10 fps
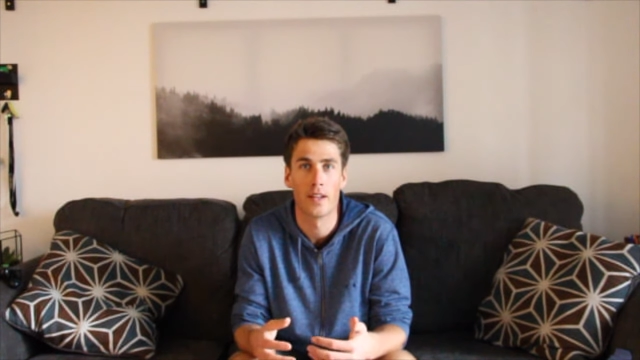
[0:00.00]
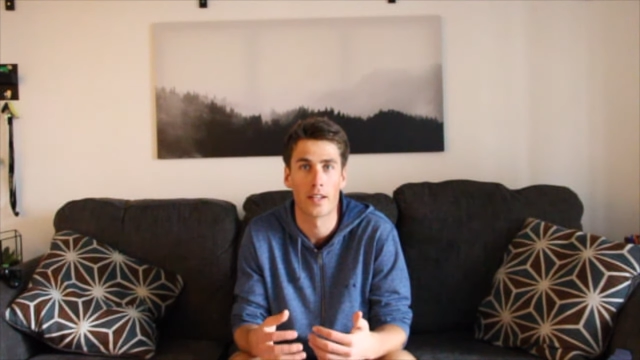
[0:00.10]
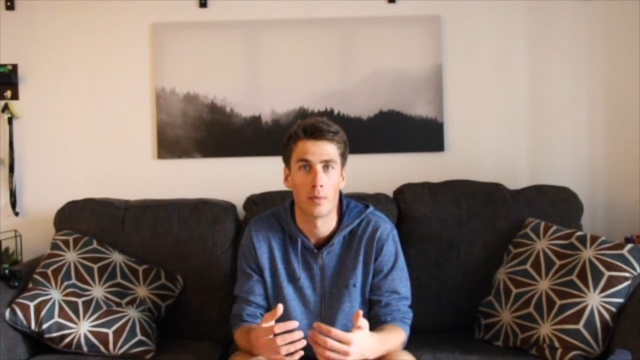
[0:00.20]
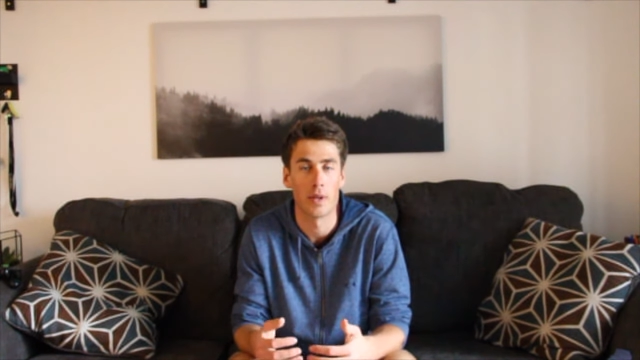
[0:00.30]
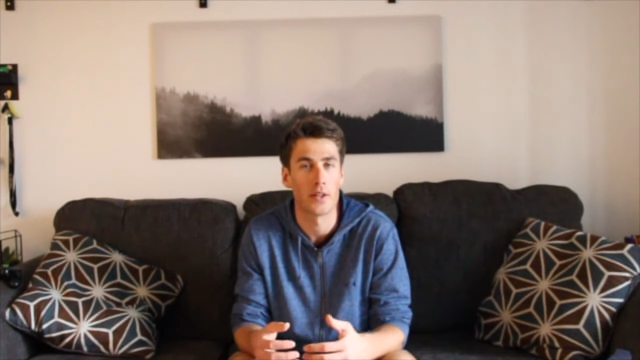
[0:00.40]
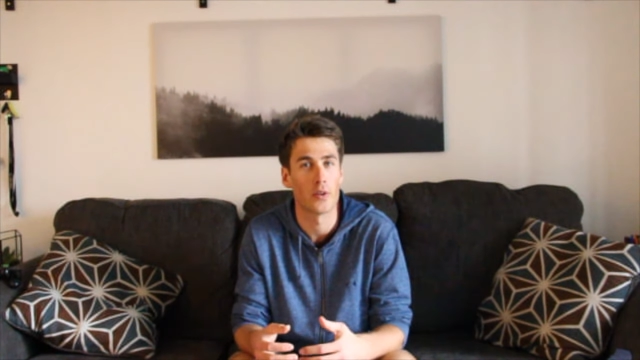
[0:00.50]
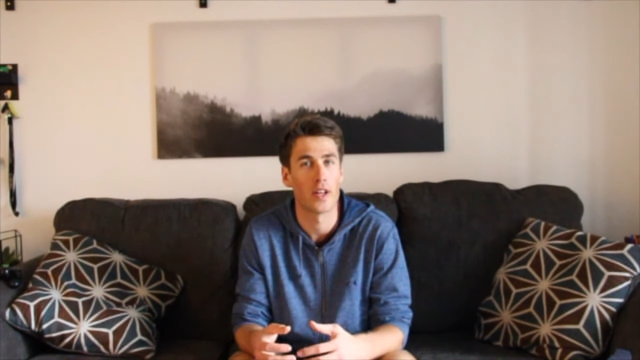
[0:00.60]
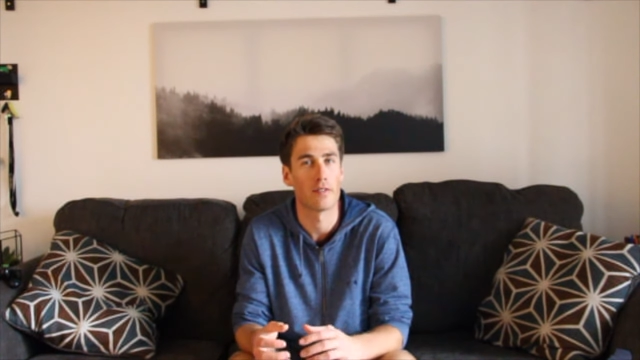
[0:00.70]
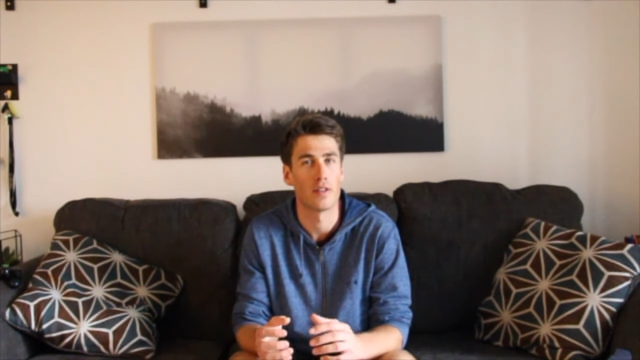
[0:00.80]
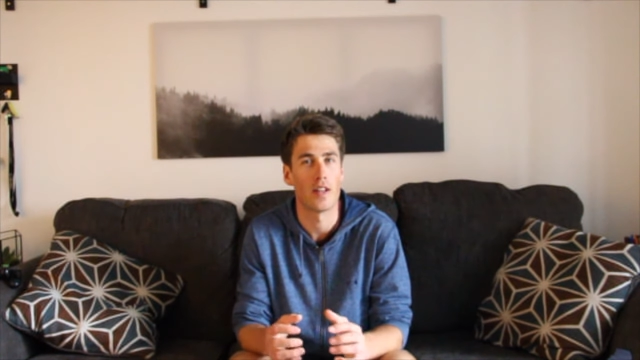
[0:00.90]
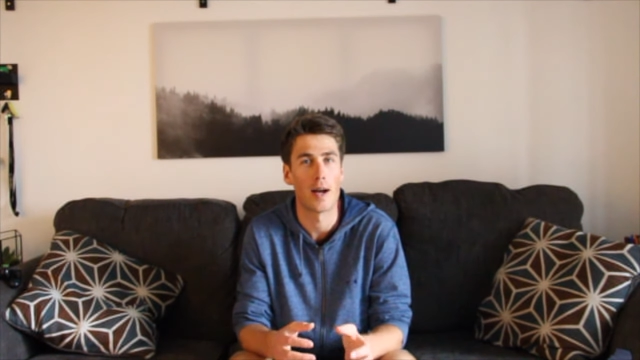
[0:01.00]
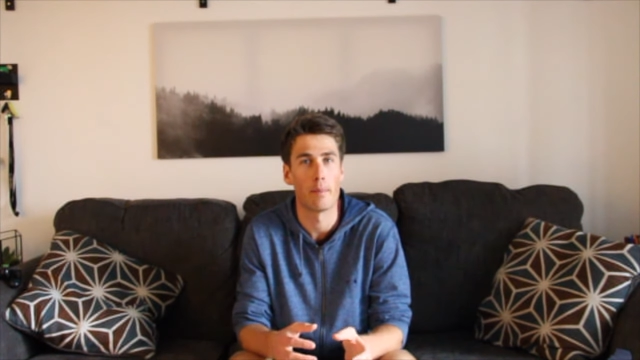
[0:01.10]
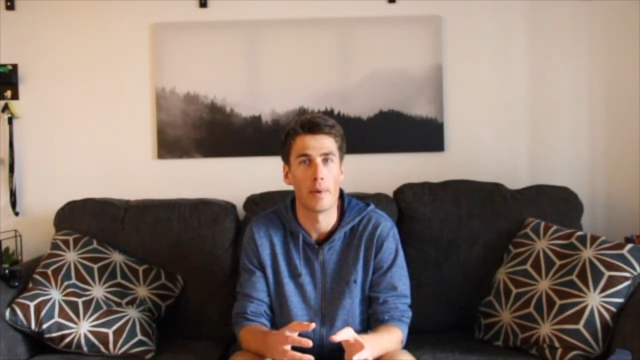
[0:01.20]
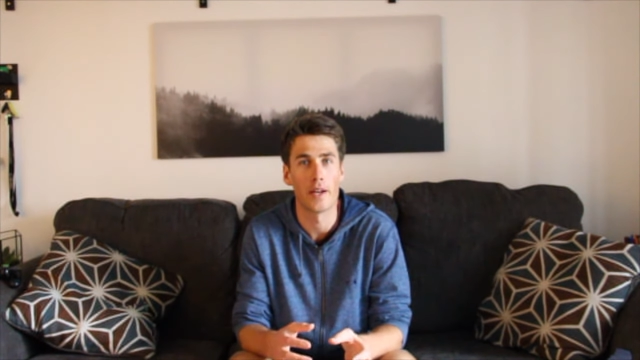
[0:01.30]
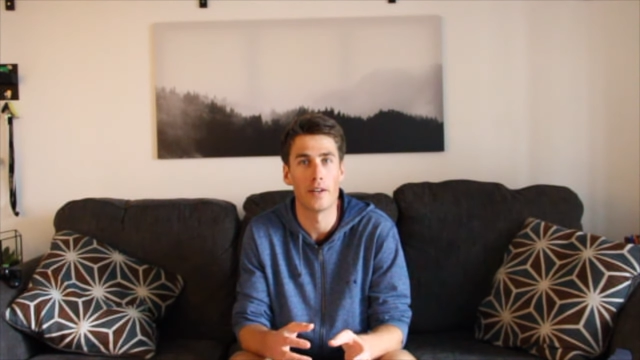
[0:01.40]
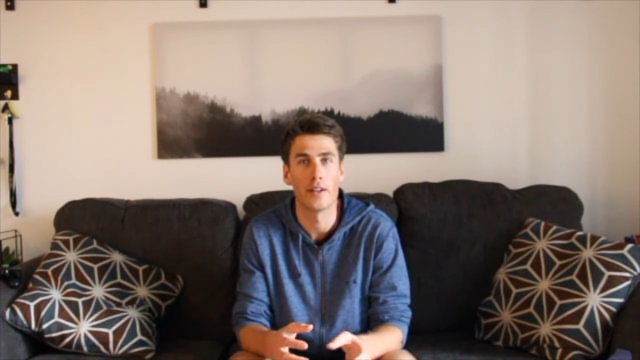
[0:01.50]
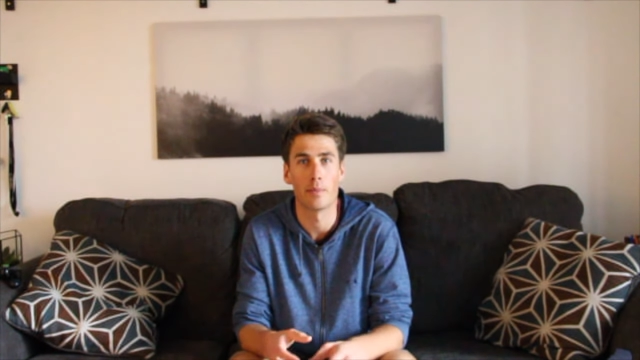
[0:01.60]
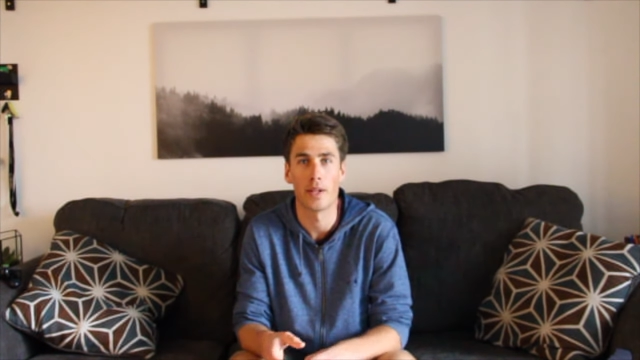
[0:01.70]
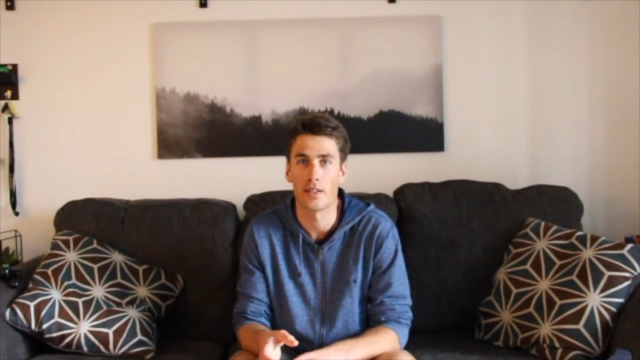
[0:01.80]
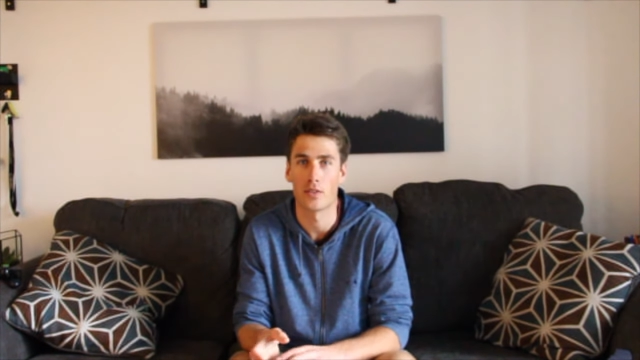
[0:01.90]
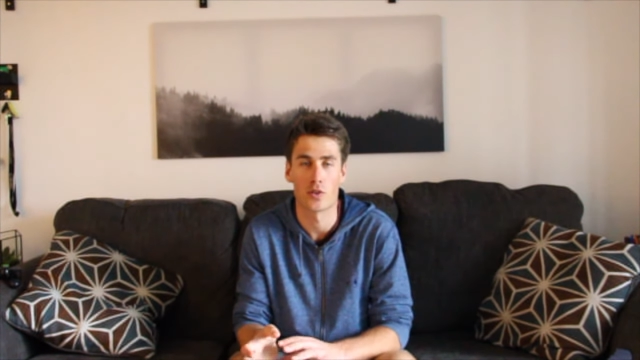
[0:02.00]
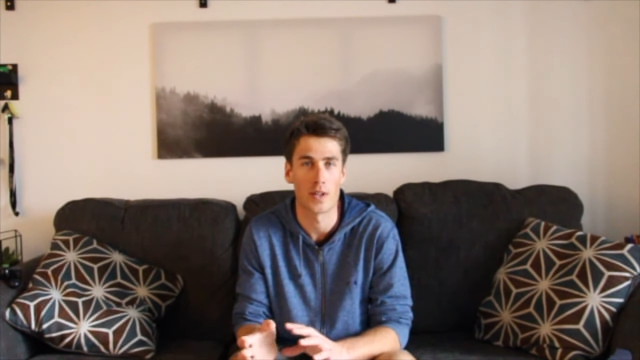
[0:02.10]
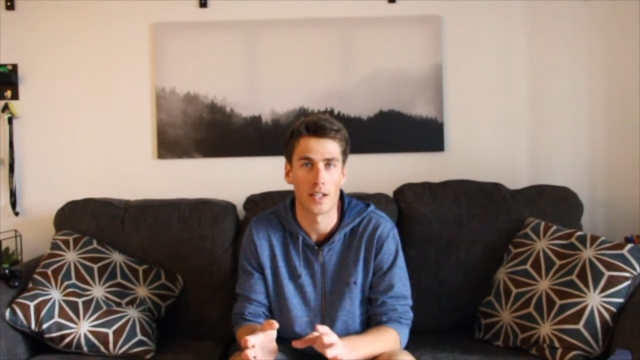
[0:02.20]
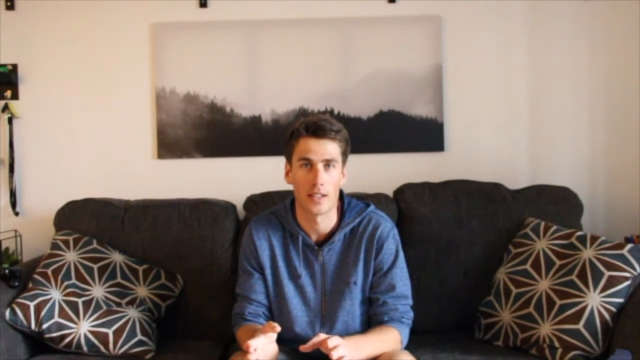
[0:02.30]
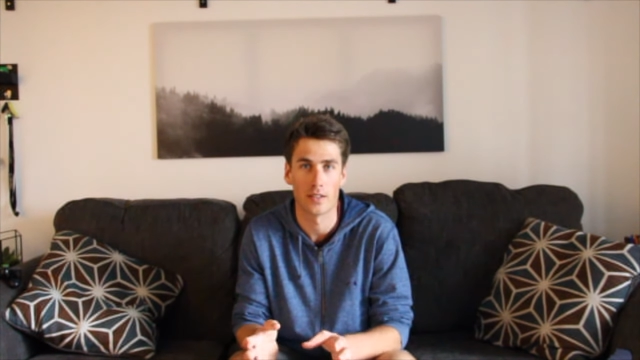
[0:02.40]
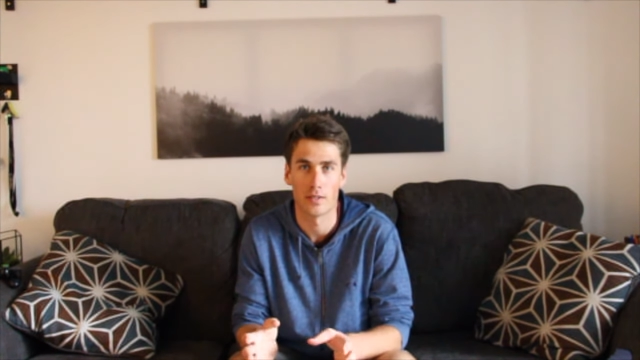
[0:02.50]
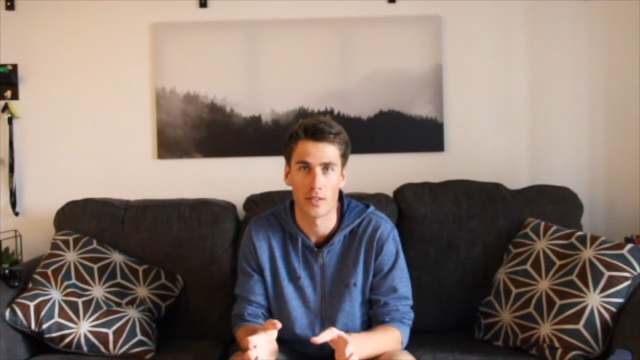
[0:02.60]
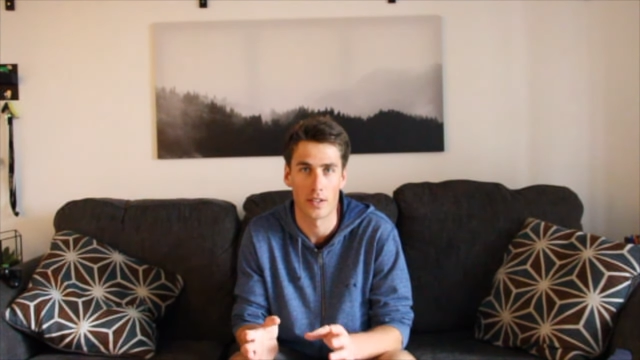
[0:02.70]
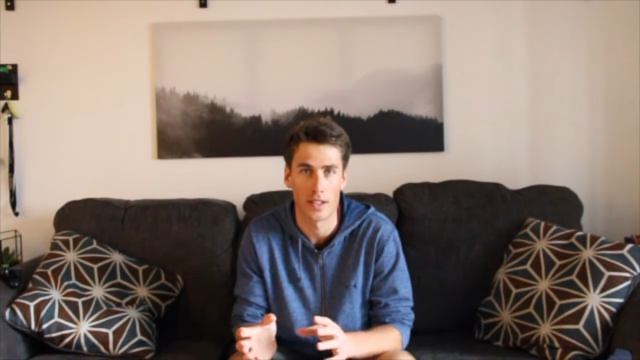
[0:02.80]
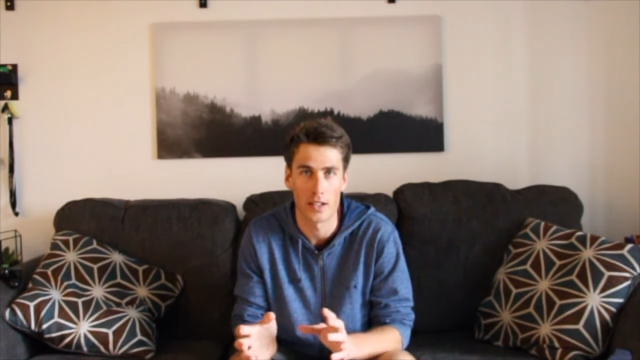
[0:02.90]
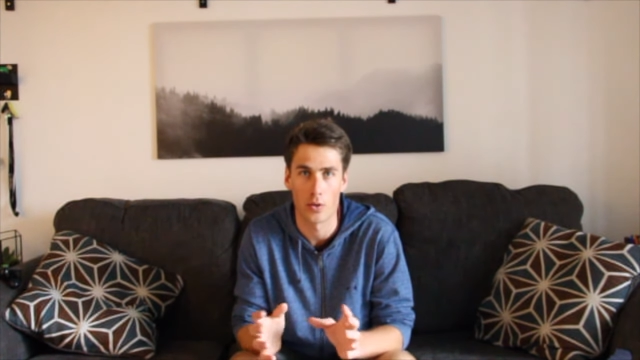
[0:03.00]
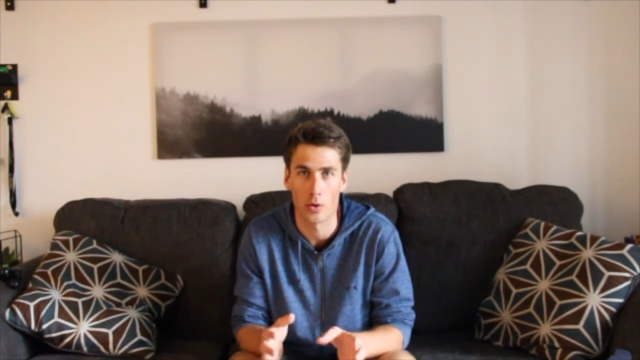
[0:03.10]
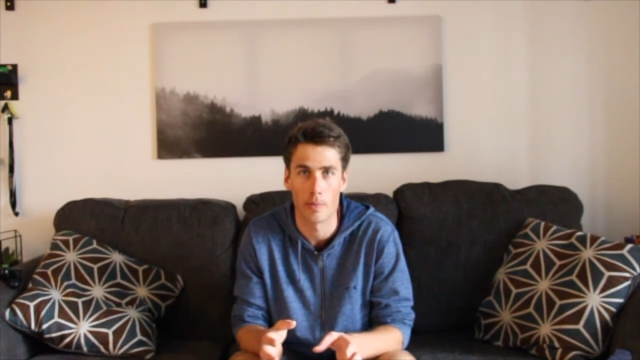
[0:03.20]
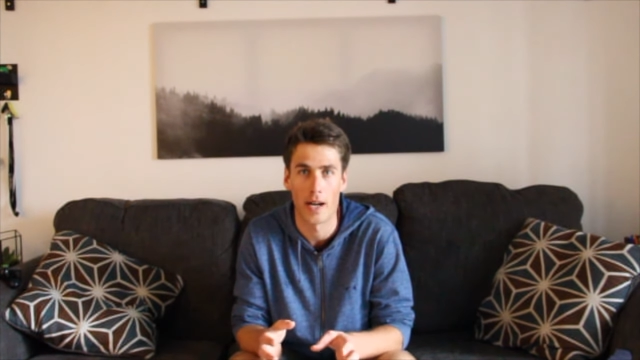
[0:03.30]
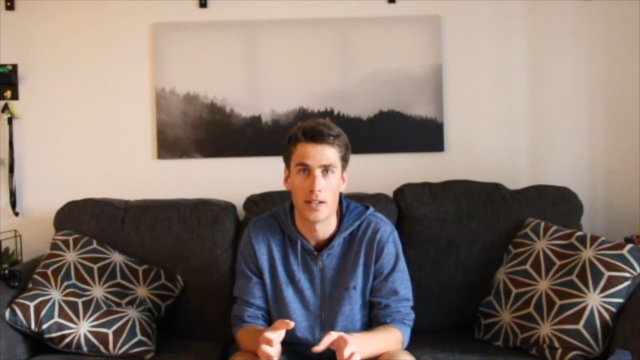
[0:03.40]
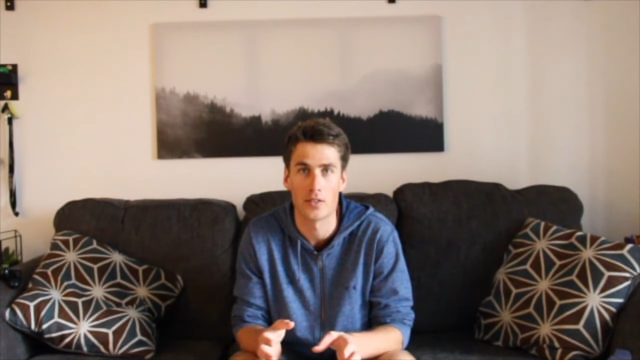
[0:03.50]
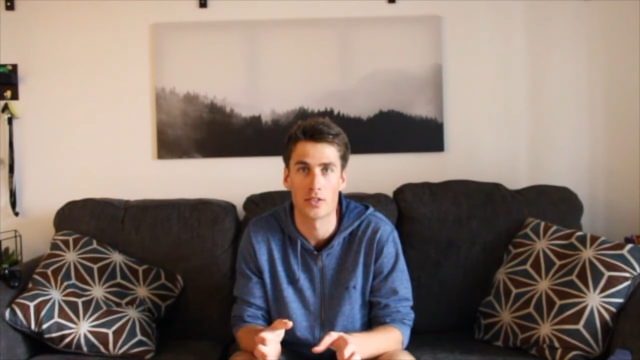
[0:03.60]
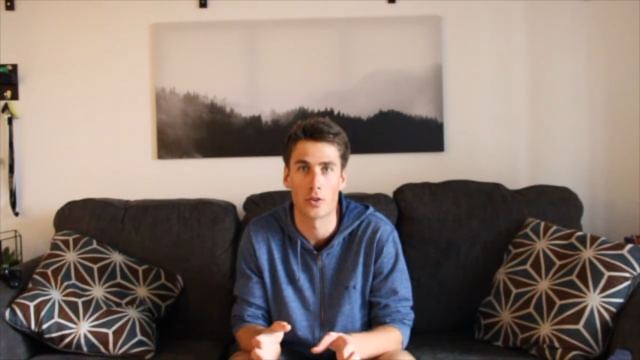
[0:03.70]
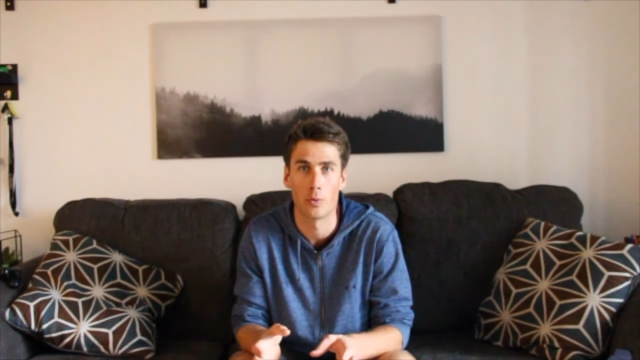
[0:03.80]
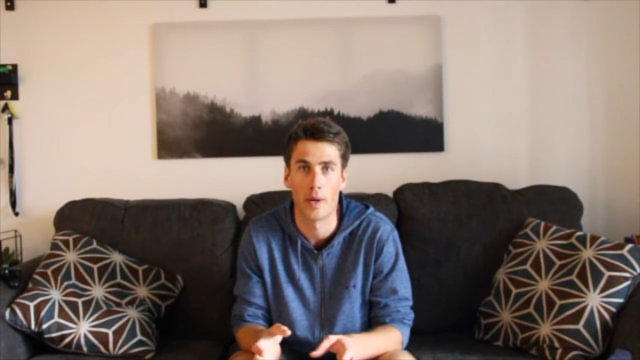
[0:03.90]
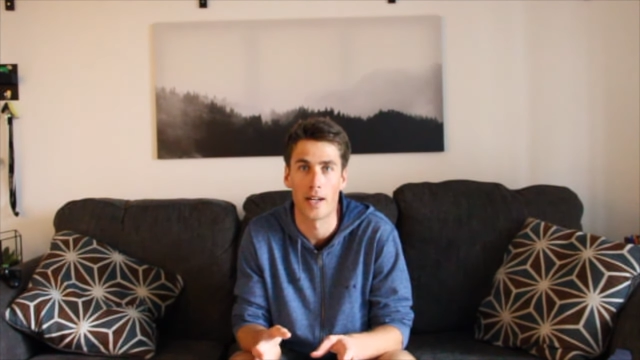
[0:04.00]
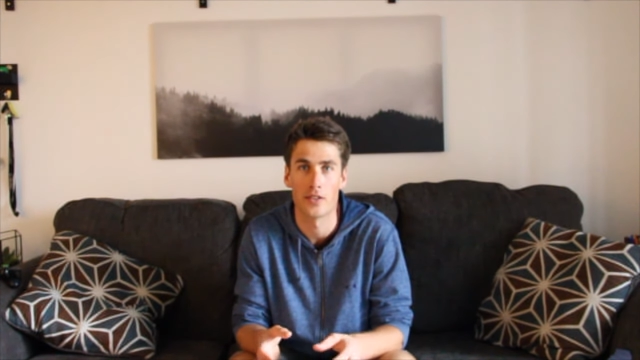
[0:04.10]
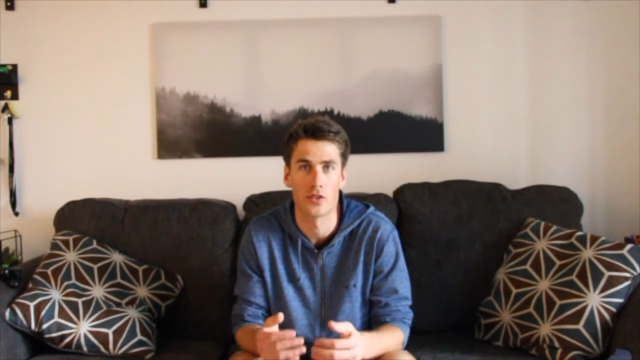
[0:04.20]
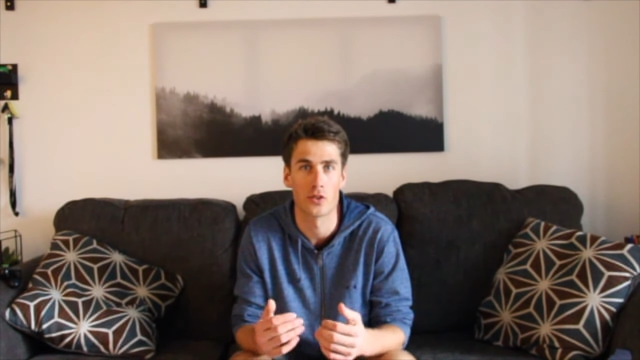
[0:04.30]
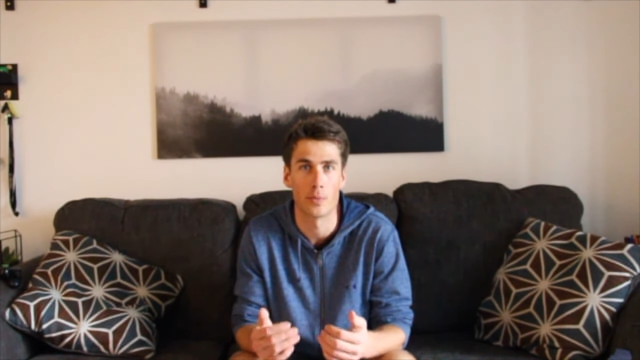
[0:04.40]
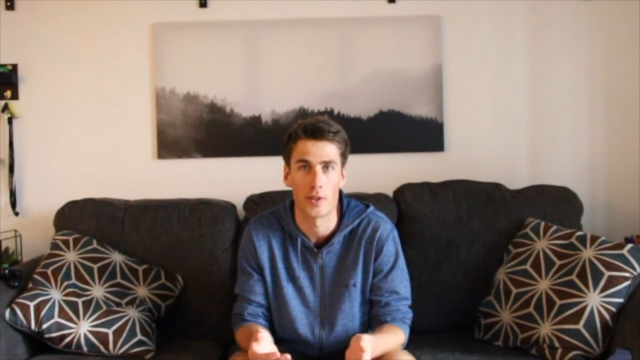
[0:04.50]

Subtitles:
can make your life a lot better and make the training and the indoor miles go by so